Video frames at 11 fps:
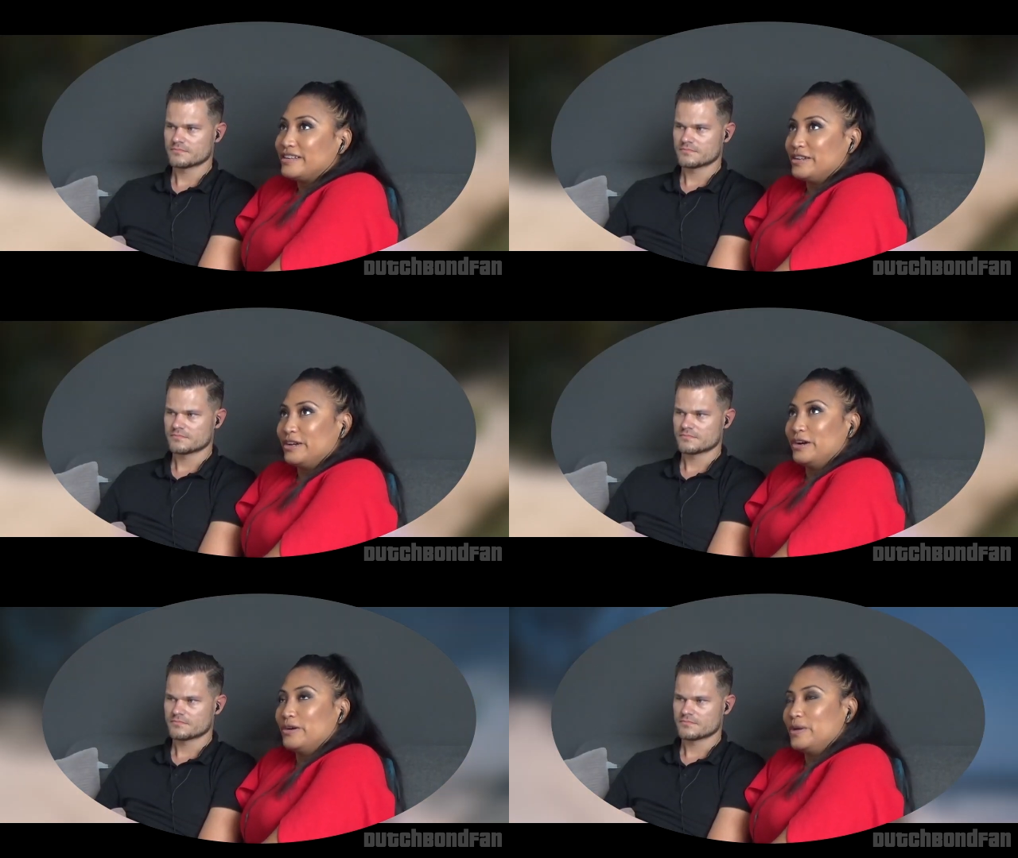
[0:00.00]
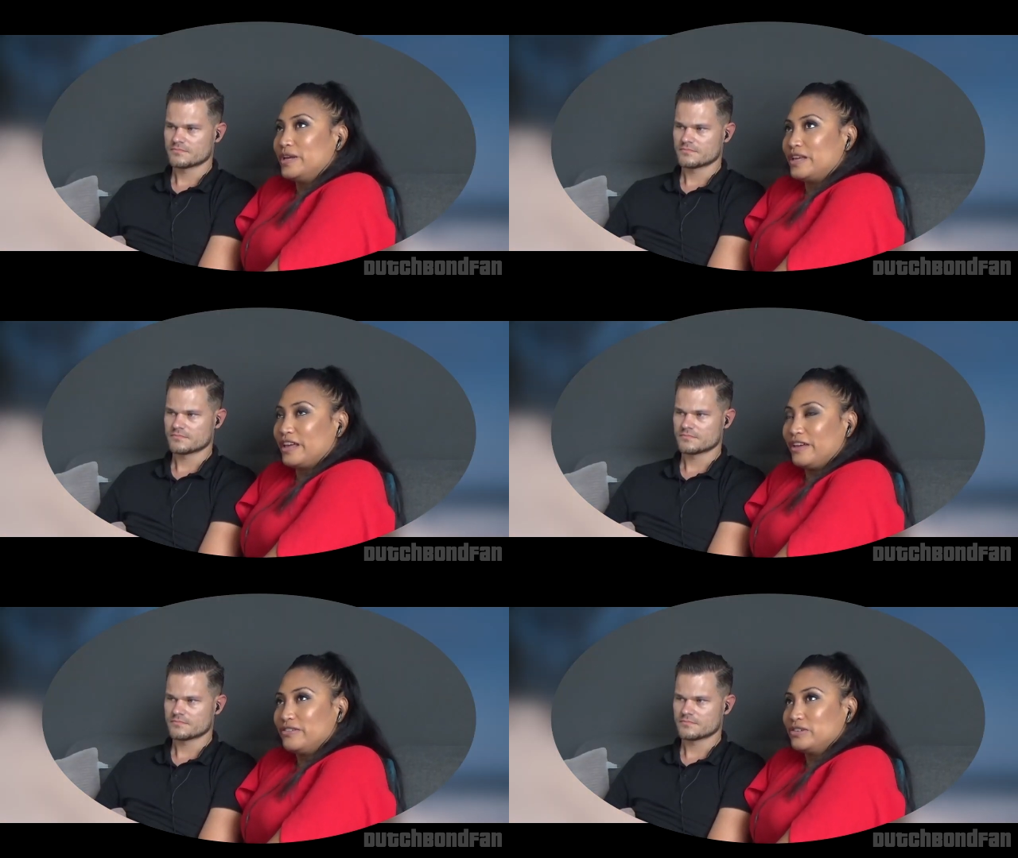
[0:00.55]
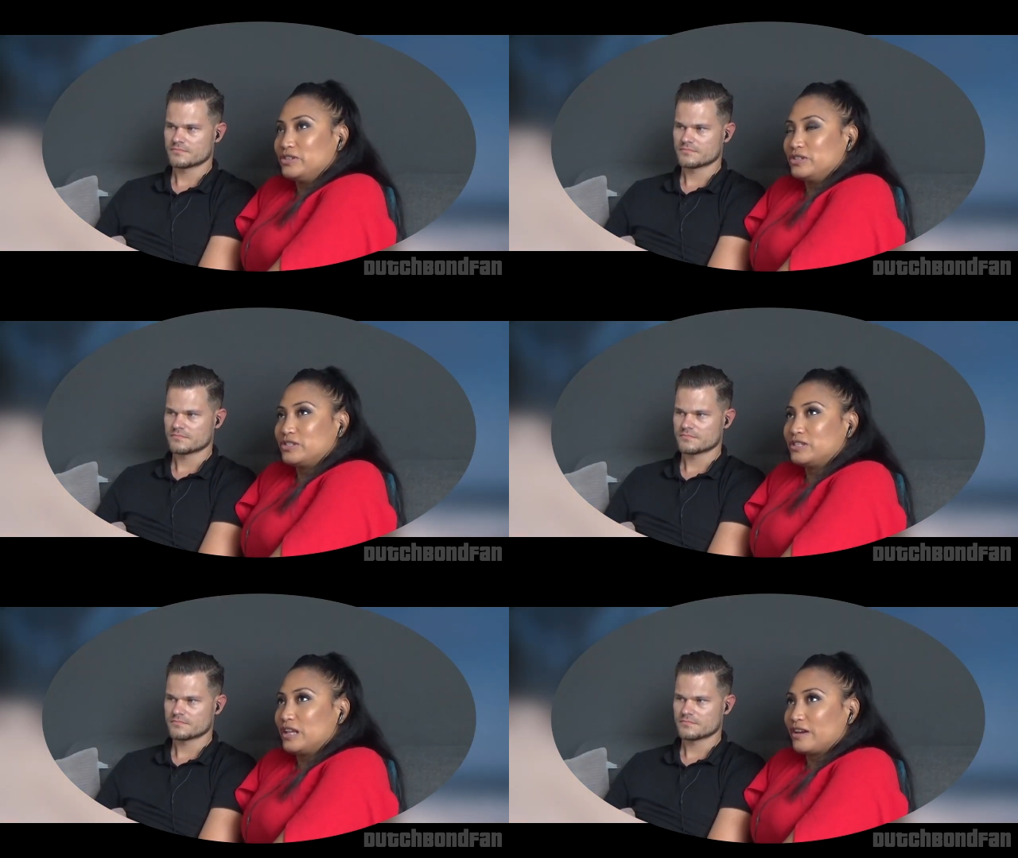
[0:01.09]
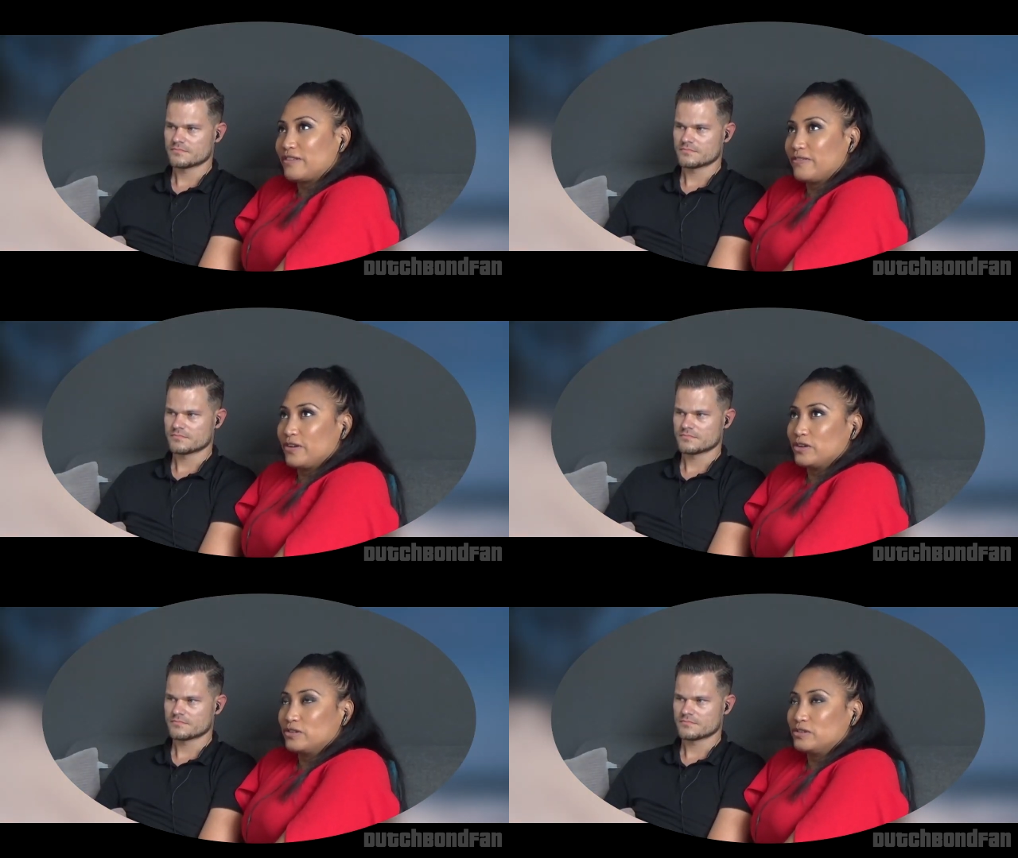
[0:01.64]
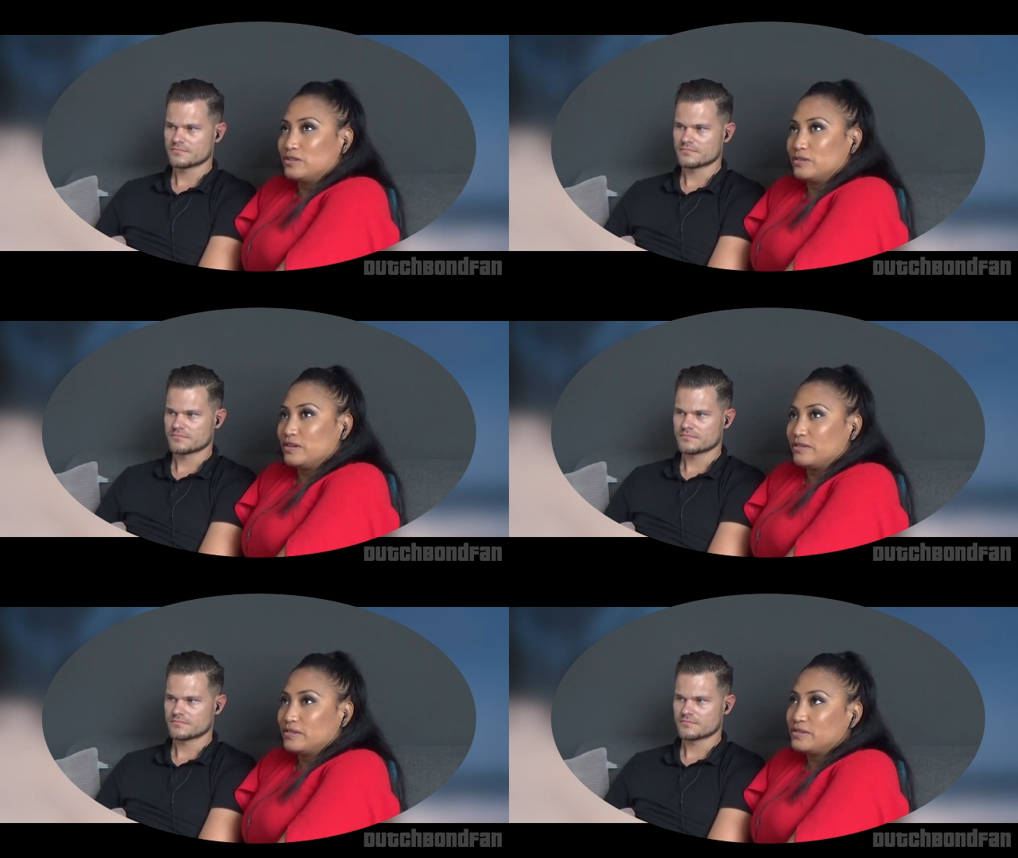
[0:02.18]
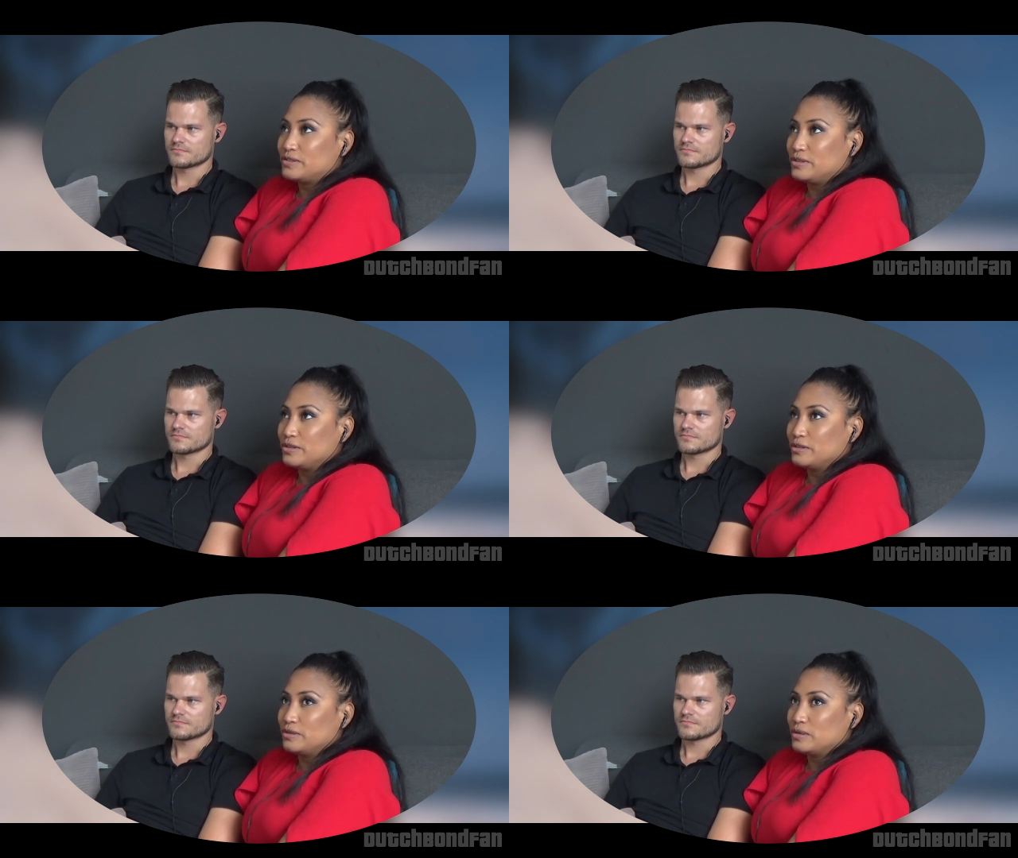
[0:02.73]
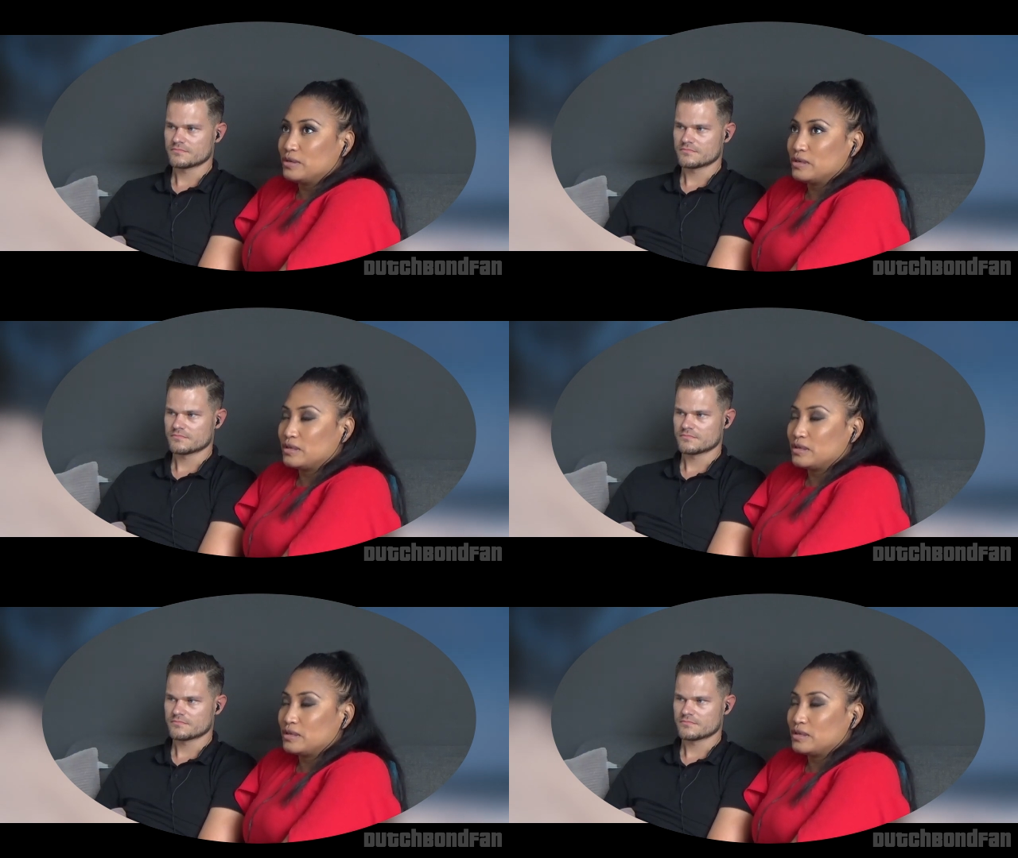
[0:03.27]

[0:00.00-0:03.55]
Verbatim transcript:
Speaker 1: No, he gave it just like fun to give it to you.